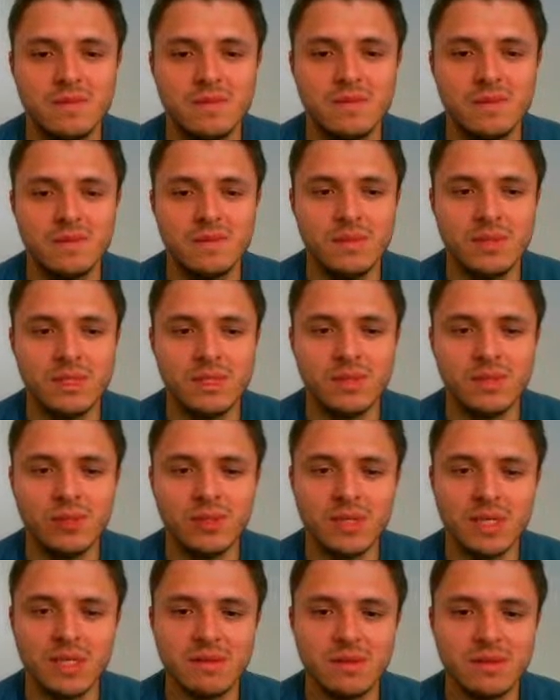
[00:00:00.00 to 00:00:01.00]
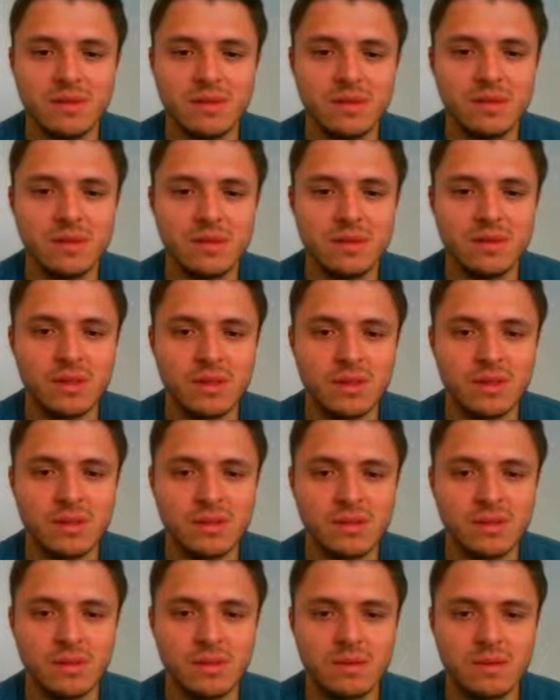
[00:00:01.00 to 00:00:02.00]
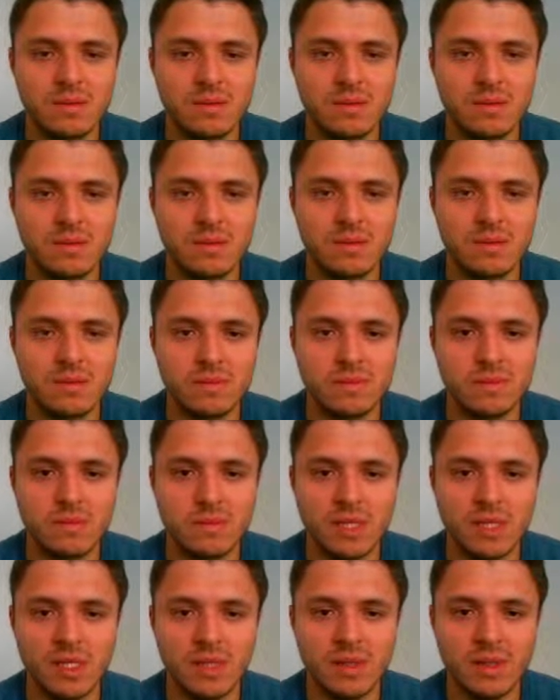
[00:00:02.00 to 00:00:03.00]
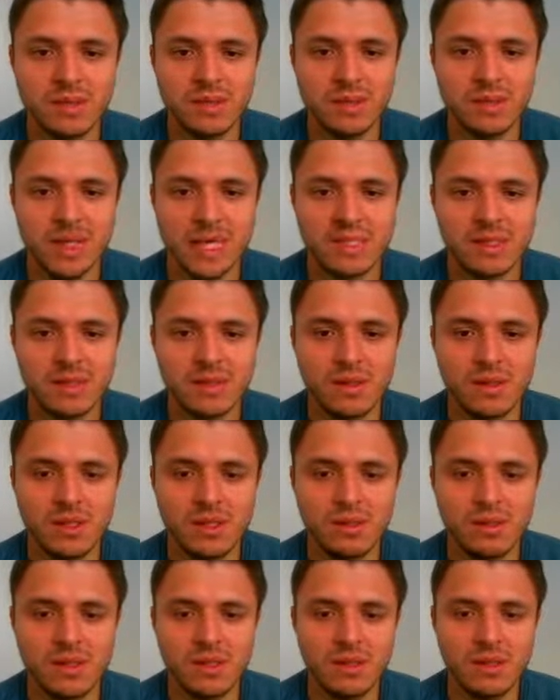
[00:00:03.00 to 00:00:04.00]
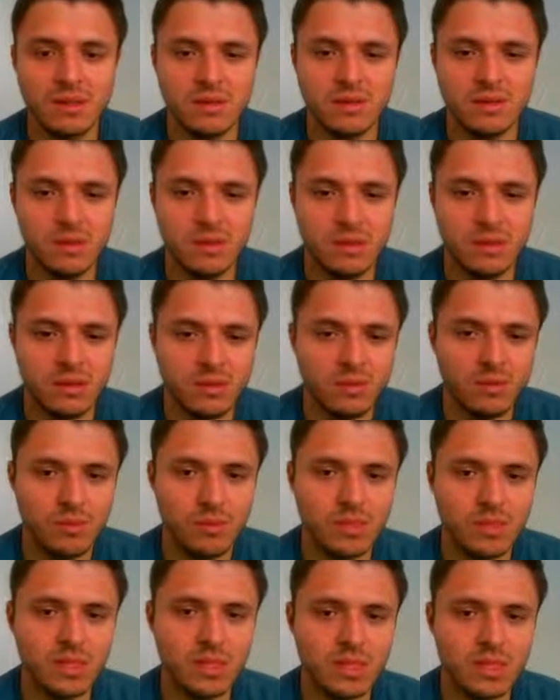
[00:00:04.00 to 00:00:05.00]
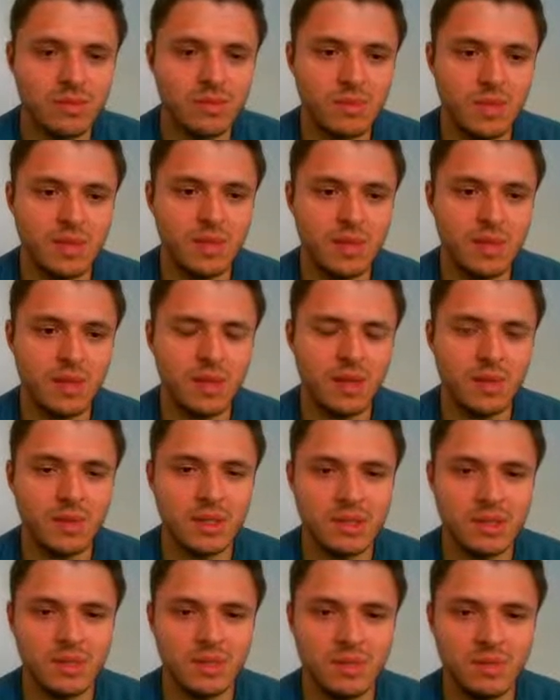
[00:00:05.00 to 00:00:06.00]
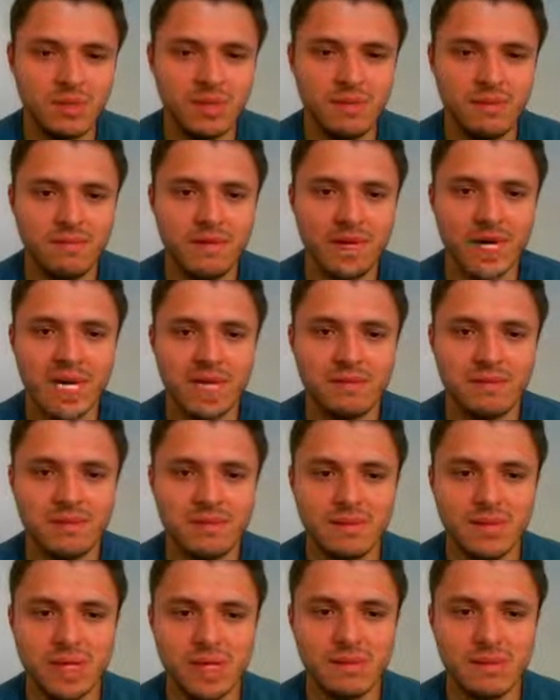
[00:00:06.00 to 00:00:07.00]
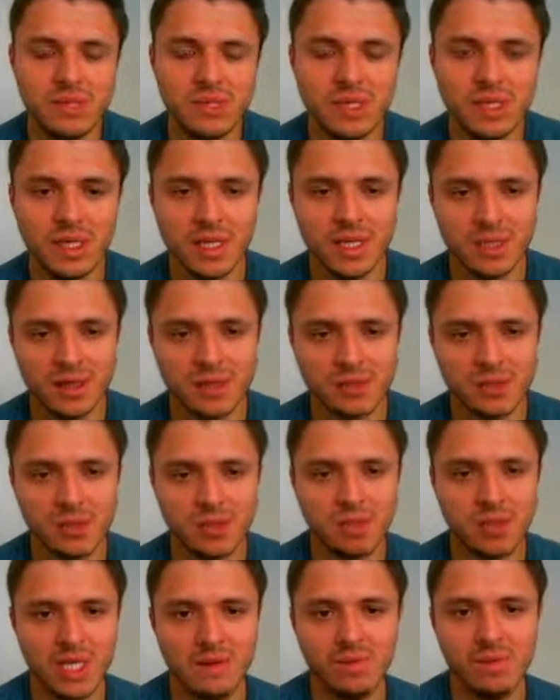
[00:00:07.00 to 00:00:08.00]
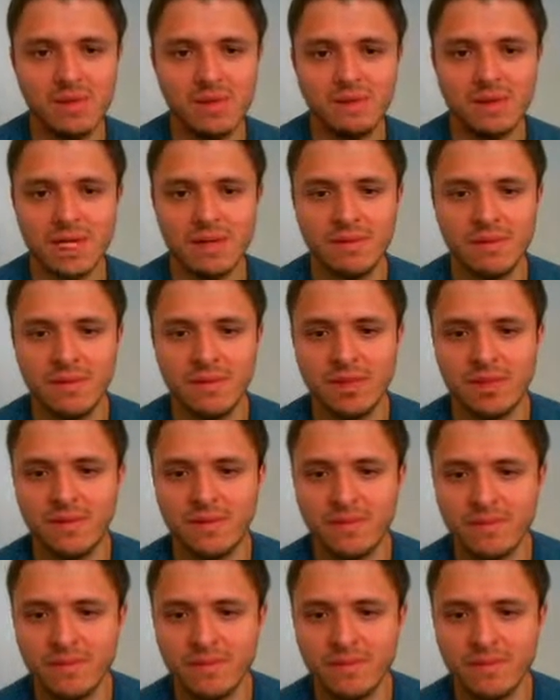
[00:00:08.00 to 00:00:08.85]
Bishop b7 is good. He went to castle here, but he really doesn't mind it that much. b5. Yeah, I was thinking I should play b5 here.